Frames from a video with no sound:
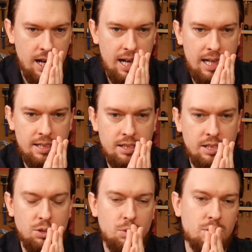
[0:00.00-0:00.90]
And
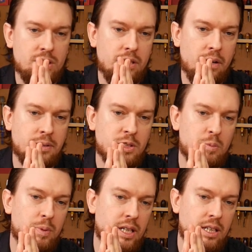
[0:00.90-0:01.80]
it's also going
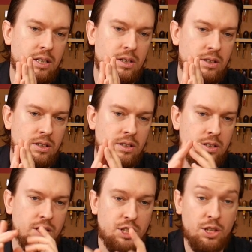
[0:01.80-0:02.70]
to be
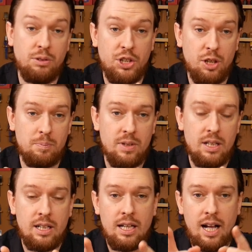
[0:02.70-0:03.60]
on YouTube.
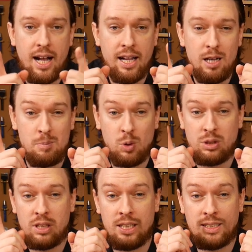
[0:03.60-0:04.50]
And I'm
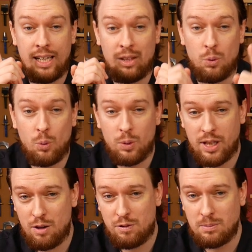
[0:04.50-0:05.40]
also going to take the
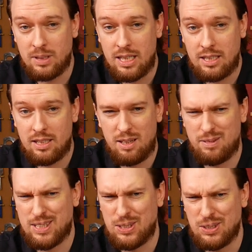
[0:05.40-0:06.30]
audio from this, if
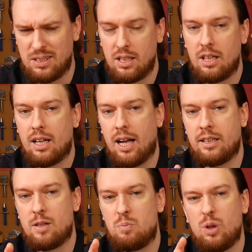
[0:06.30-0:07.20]
it's good,
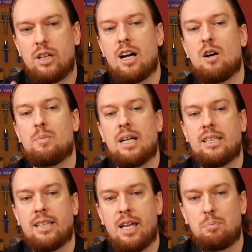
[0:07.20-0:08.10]
and then put it up
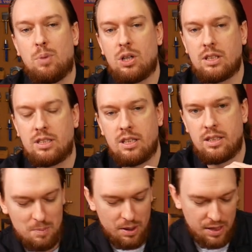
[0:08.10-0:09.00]
as a
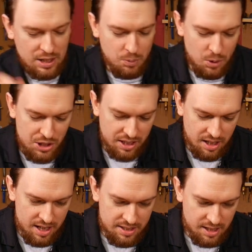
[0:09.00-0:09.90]
podcast. But thanks for watching,
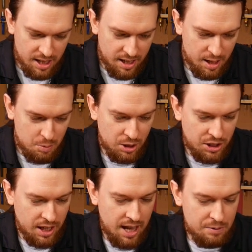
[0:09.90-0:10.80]
guys. Uh,
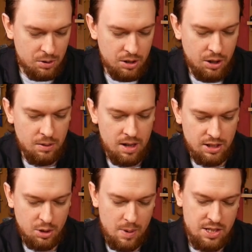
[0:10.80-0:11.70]
appreciate everyone who
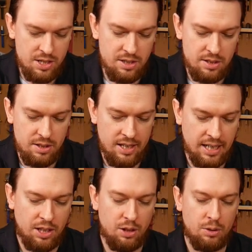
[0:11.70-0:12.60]
asked questions.
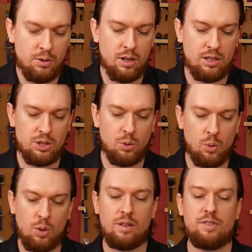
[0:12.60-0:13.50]
Thank you to
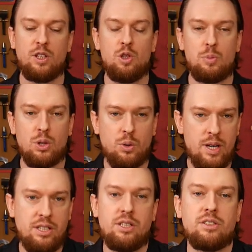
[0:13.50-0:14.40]
all of you who put
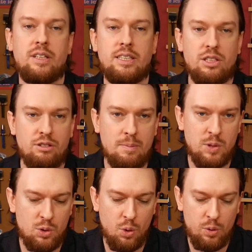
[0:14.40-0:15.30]
questions on Instagram
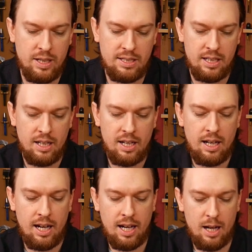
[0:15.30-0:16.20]
stories
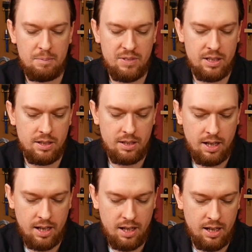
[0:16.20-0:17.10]
um, that
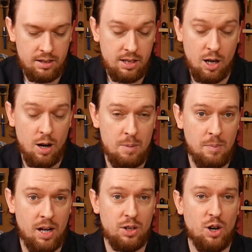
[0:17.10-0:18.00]
uh, you know I
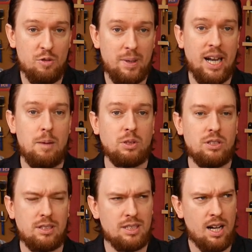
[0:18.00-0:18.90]
might not have been able
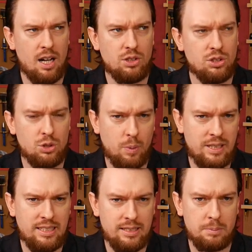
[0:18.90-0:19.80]
to. There's like
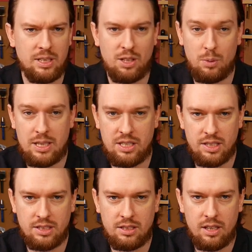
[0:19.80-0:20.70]
120 something
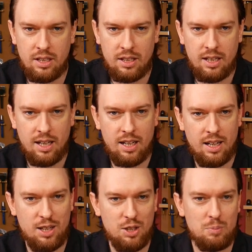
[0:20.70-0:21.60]
questions.
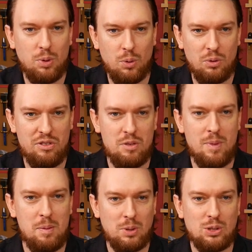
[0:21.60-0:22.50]
Uh, I couldn't put all of
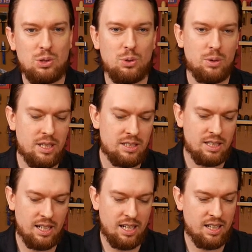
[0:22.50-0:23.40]
them up on stories
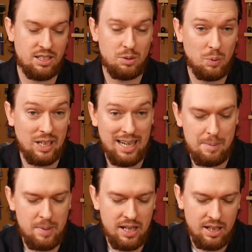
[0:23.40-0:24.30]
because uh, it wouldn't
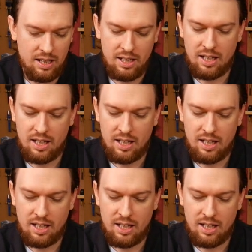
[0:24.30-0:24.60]
let me.